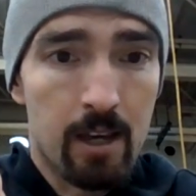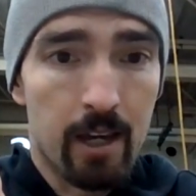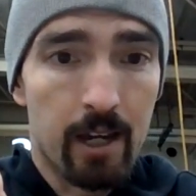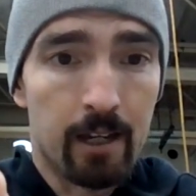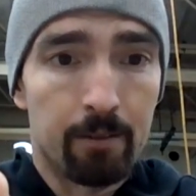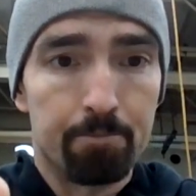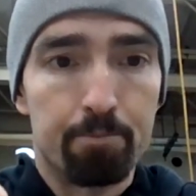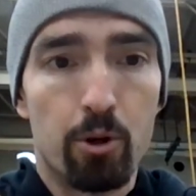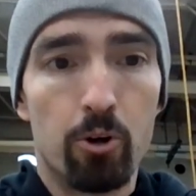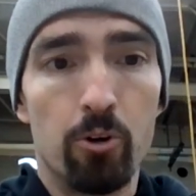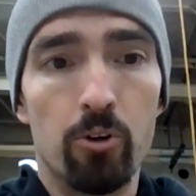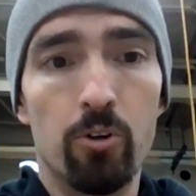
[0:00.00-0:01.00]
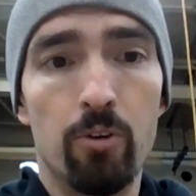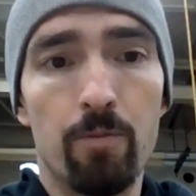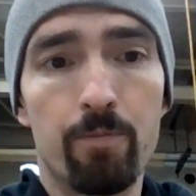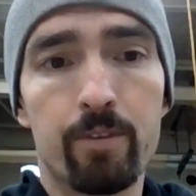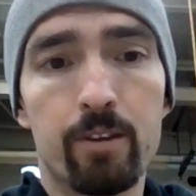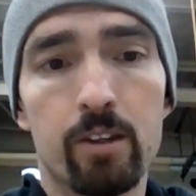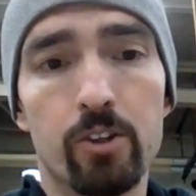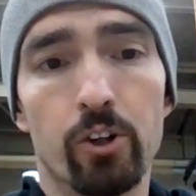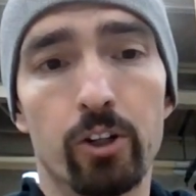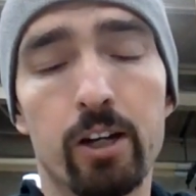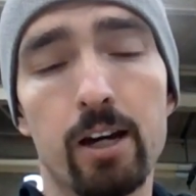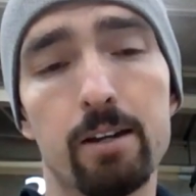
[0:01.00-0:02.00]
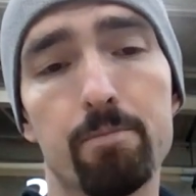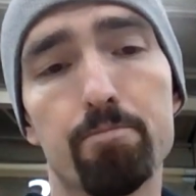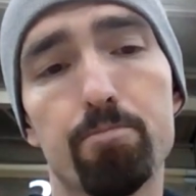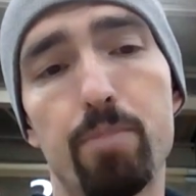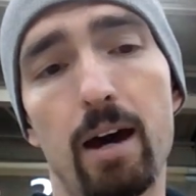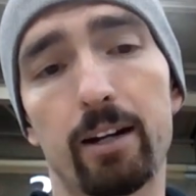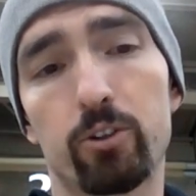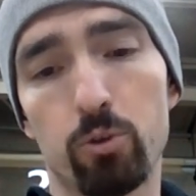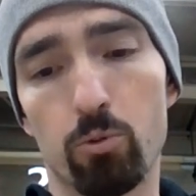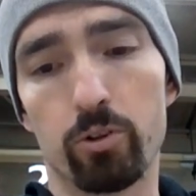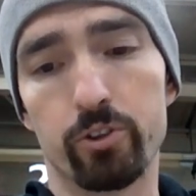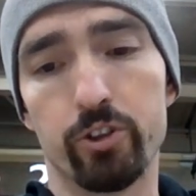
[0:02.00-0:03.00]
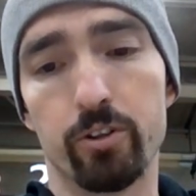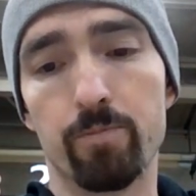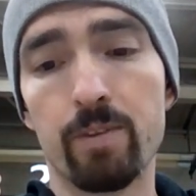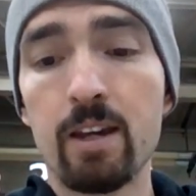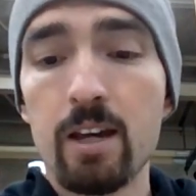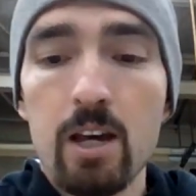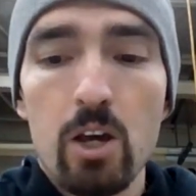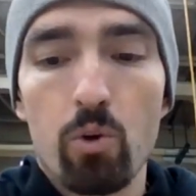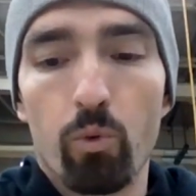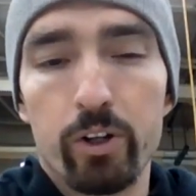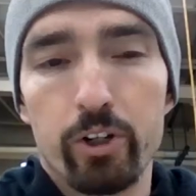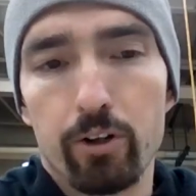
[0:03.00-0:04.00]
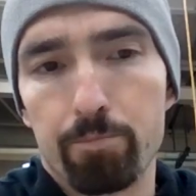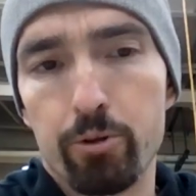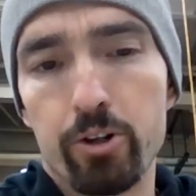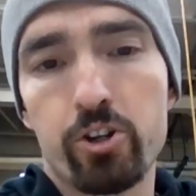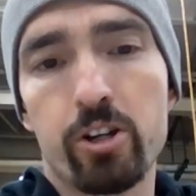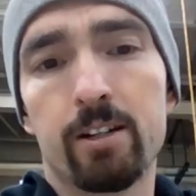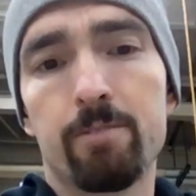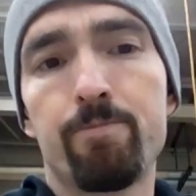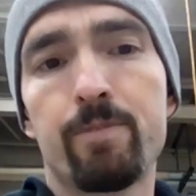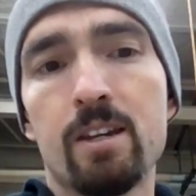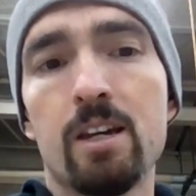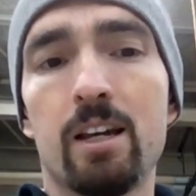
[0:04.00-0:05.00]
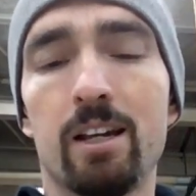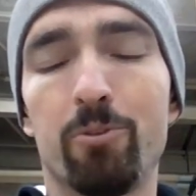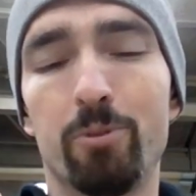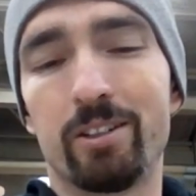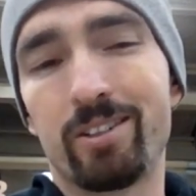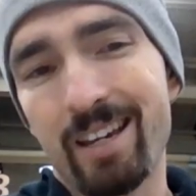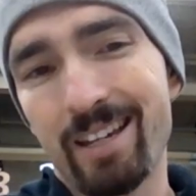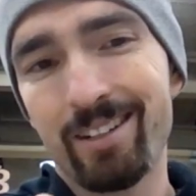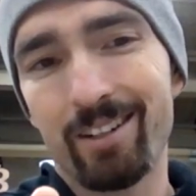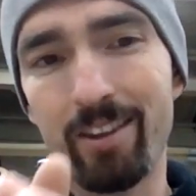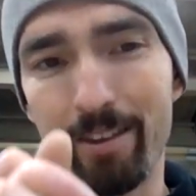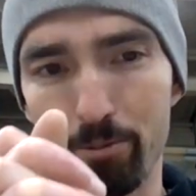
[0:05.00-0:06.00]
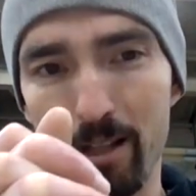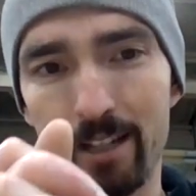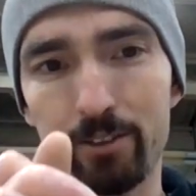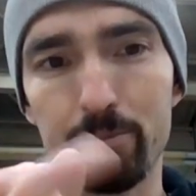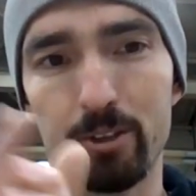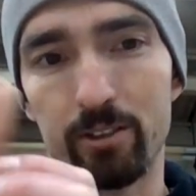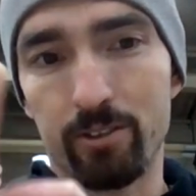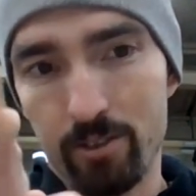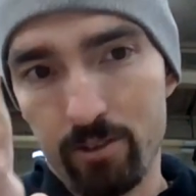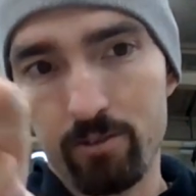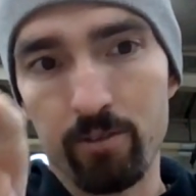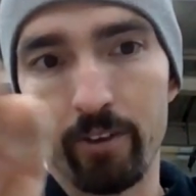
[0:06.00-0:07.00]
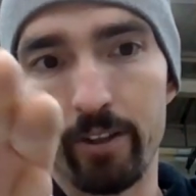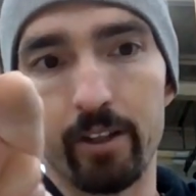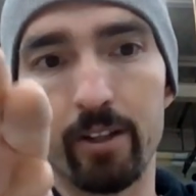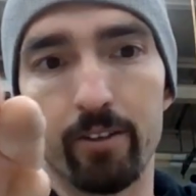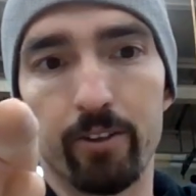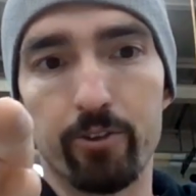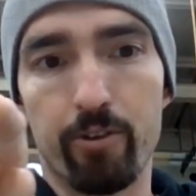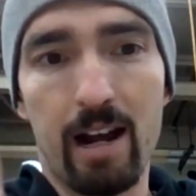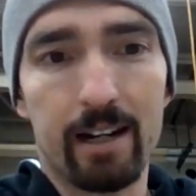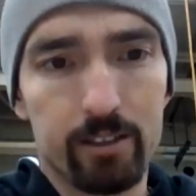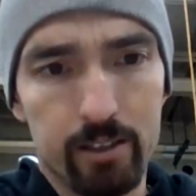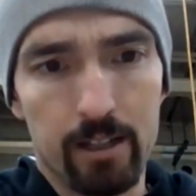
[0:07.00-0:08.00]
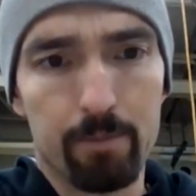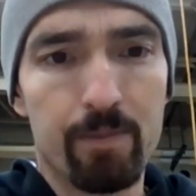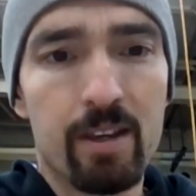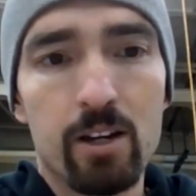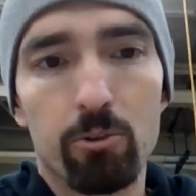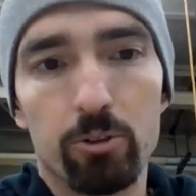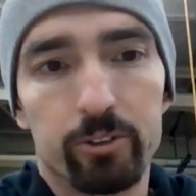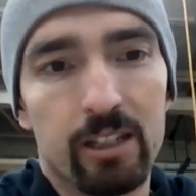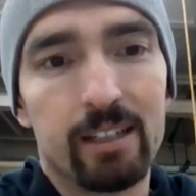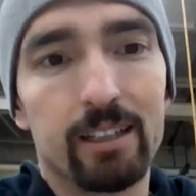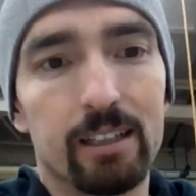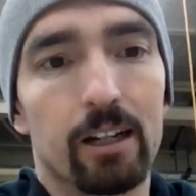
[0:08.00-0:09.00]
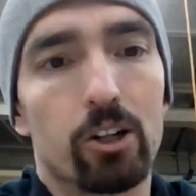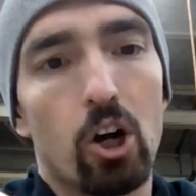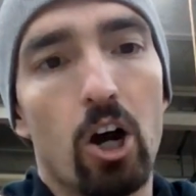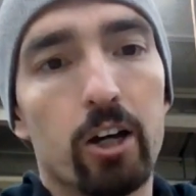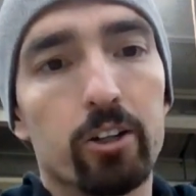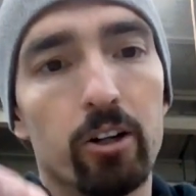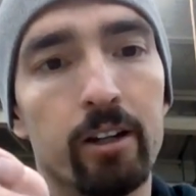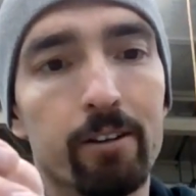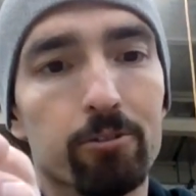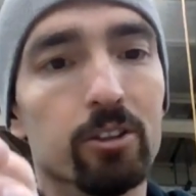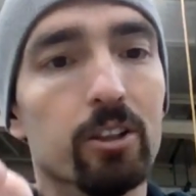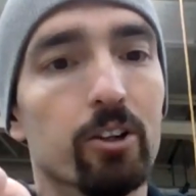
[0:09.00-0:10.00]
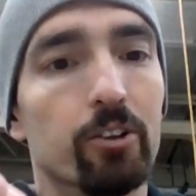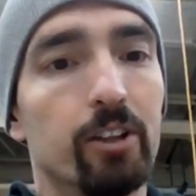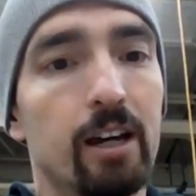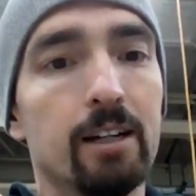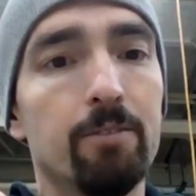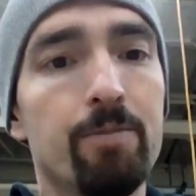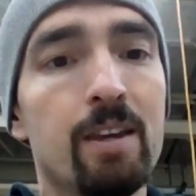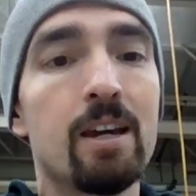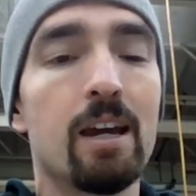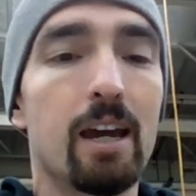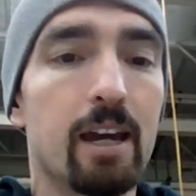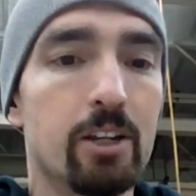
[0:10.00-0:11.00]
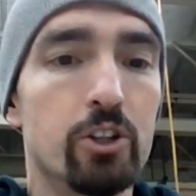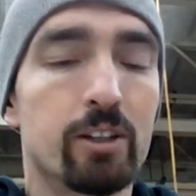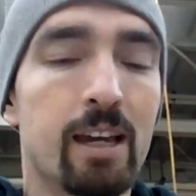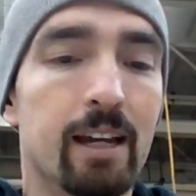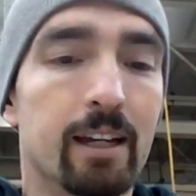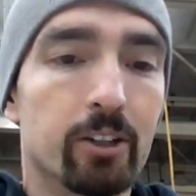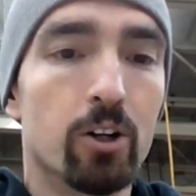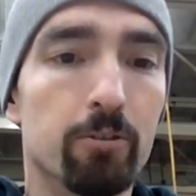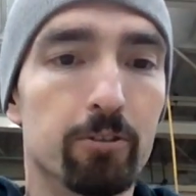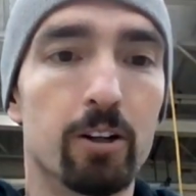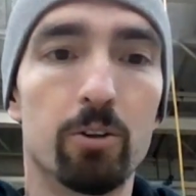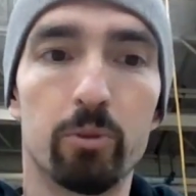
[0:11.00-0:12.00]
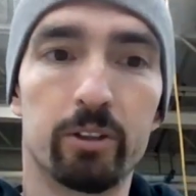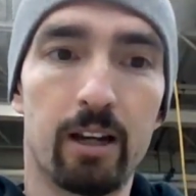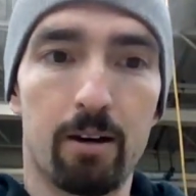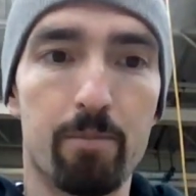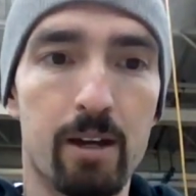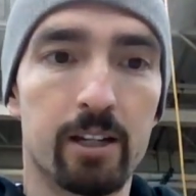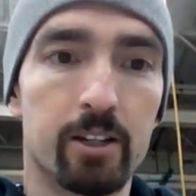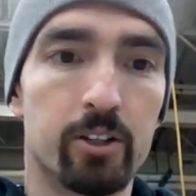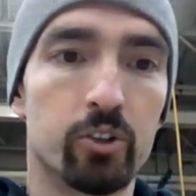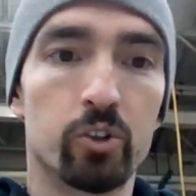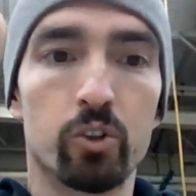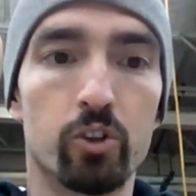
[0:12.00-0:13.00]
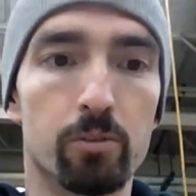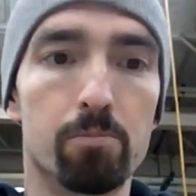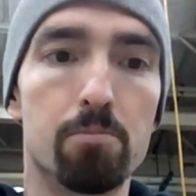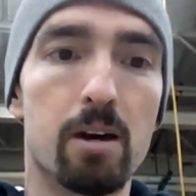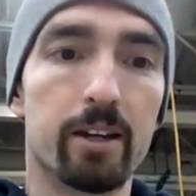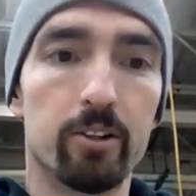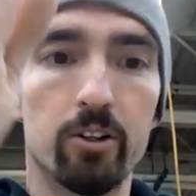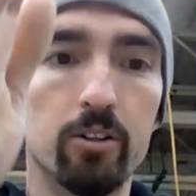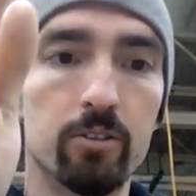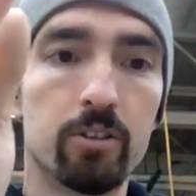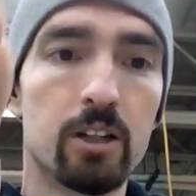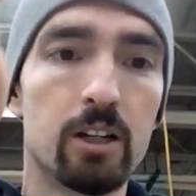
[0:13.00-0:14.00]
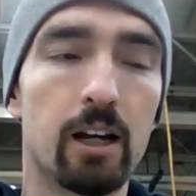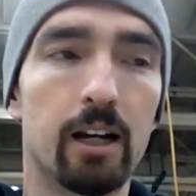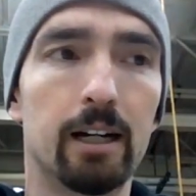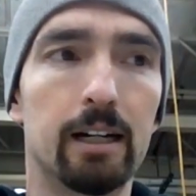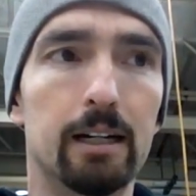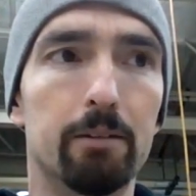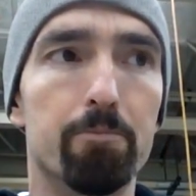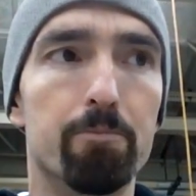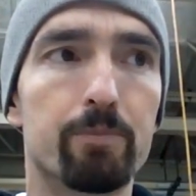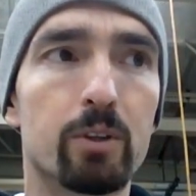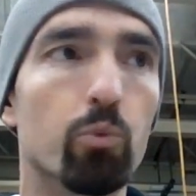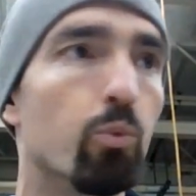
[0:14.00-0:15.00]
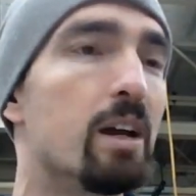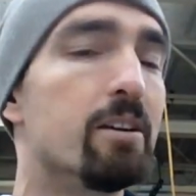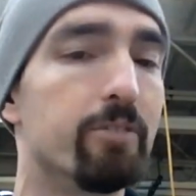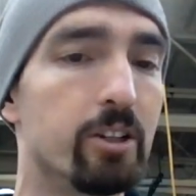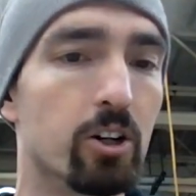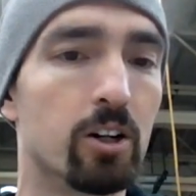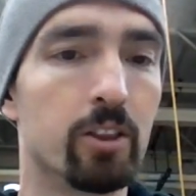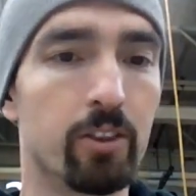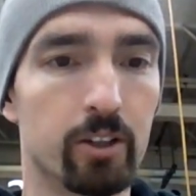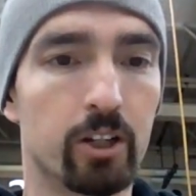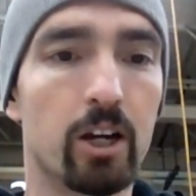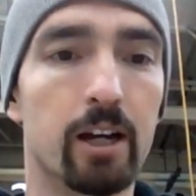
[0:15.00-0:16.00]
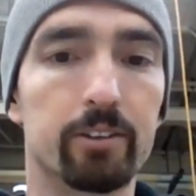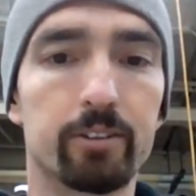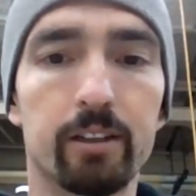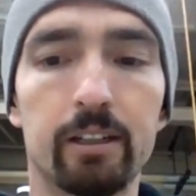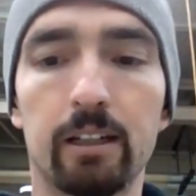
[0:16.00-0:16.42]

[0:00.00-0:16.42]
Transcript: and pull your cut back towards you. When you're pushing, the plasma, the drag tip will tend to get caught on every little thing, and you can't get over it without making your metal wavy on the cut.